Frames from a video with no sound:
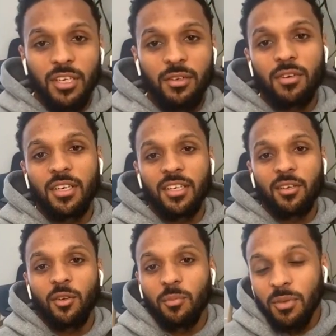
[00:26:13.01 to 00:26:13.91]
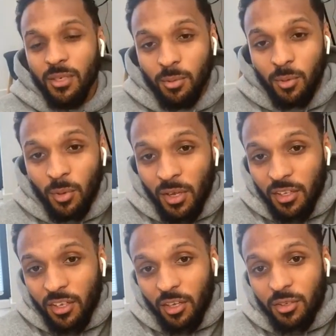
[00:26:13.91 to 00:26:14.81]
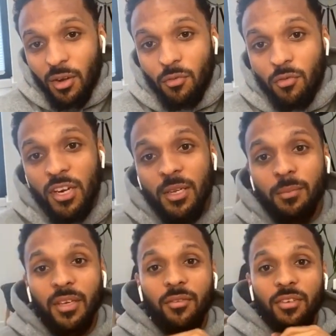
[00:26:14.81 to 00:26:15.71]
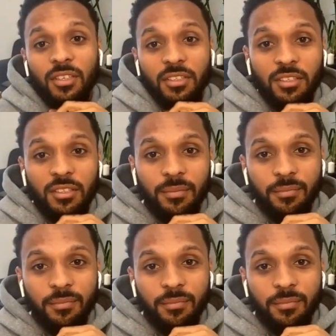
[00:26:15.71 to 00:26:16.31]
really good people that are doing really big things.